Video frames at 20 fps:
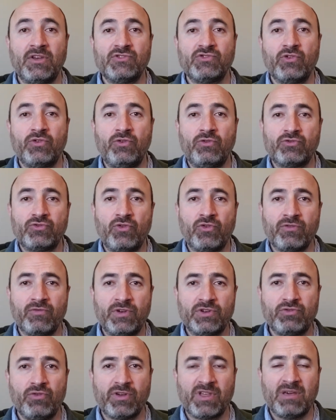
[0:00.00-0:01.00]
So you're talk,
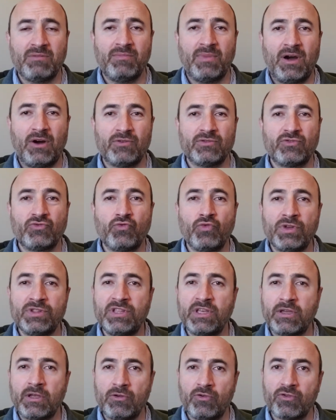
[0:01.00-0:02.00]
we're talking about
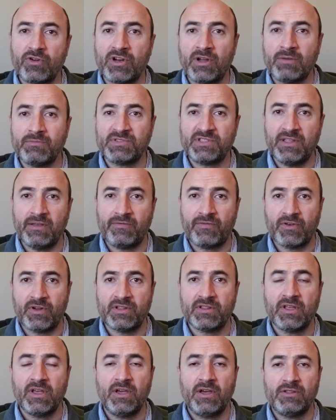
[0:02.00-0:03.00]
20 kilograms
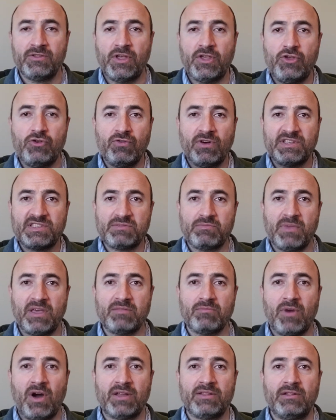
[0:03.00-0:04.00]
different. The
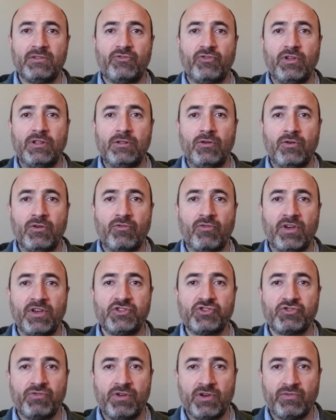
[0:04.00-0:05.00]
US-made Model 3
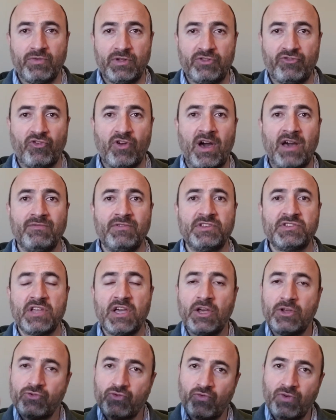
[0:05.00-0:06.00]
long-range rear-wheel drive is
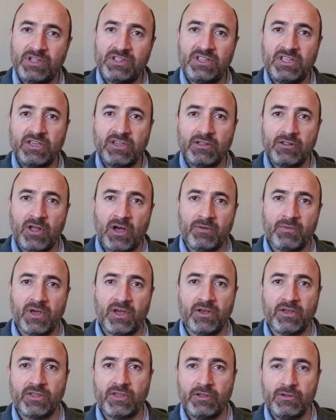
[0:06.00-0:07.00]
20 kilo,
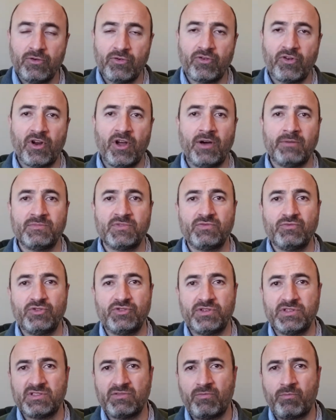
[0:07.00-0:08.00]
uh, kilograms,
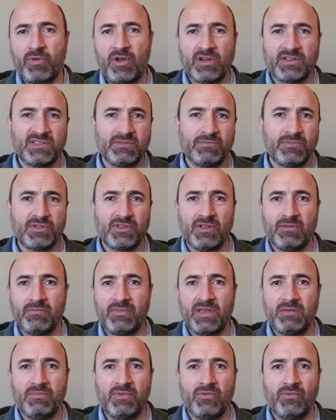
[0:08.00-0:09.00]
which is approximately
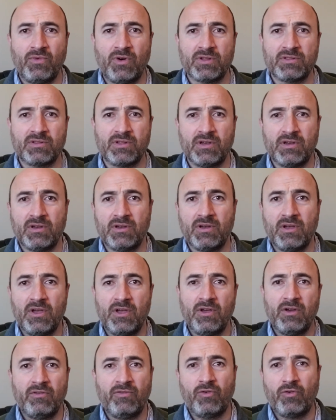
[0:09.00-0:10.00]
maybe what, uh,
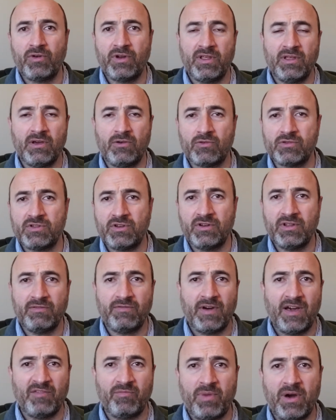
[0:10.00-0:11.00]
40 or
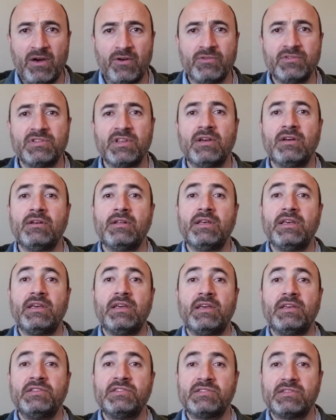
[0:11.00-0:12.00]
35 pounds,
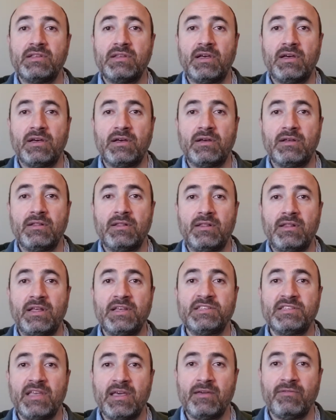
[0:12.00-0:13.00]
is uh,
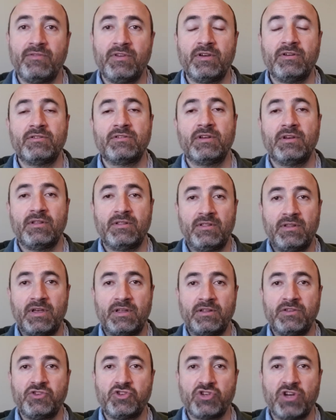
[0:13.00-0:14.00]
less heavier
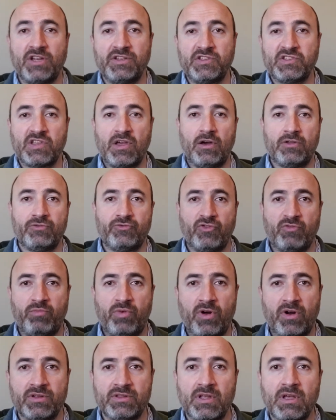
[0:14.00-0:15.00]
than its Chinese
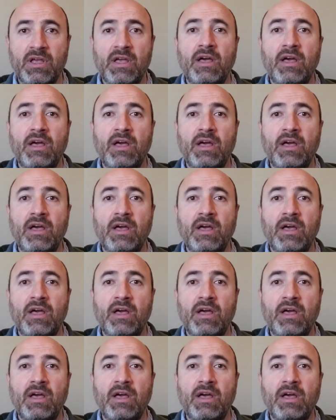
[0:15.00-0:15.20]
counterpart.